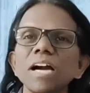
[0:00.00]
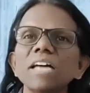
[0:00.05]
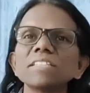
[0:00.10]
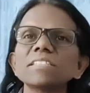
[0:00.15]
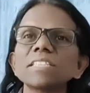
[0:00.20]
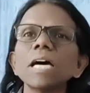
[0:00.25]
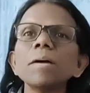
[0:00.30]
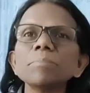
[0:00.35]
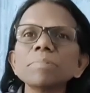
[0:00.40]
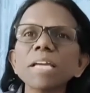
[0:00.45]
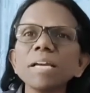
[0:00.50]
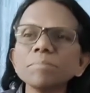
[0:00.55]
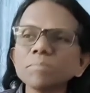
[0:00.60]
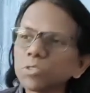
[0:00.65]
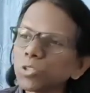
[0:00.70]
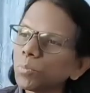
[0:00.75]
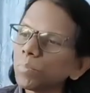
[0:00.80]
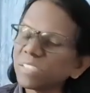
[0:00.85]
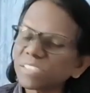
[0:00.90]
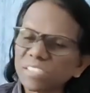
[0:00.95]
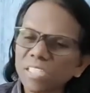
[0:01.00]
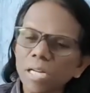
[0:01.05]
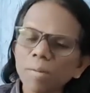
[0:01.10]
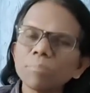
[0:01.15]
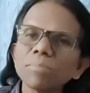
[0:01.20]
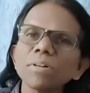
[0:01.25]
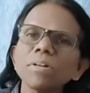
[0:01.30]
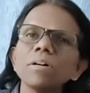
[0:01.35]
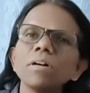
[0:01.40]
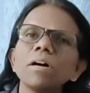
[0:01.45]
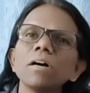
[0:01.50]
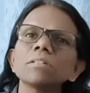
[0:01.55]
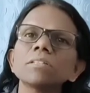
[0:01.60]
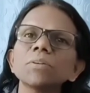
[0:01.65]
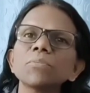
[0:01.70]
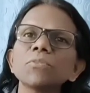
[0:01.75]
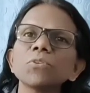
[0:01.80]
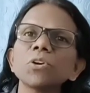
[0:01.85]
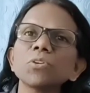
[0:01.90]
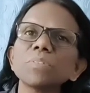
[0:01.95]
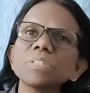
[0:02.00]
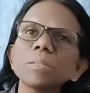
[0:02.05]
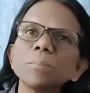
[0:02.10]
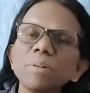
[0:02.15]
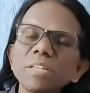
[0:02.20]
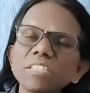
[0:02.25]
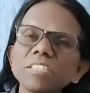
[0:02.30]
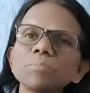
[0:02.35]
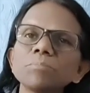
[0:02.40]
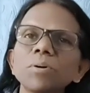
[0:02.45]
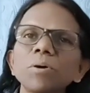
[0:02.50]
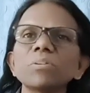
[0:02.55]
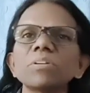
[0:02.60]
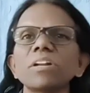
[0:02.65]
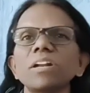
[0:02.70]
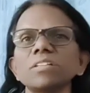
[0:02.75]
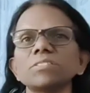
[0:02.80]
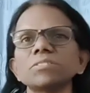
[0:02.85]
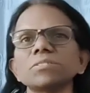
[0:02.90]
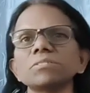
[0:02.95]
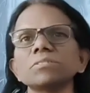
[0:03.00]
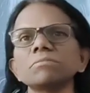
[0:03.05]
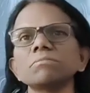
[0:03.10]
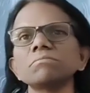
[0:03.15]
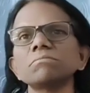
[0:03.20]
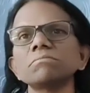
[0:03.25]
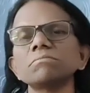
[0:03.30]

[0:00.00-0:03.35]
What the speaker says: Or sometimes you may scrub the floor with the bleaching powder also.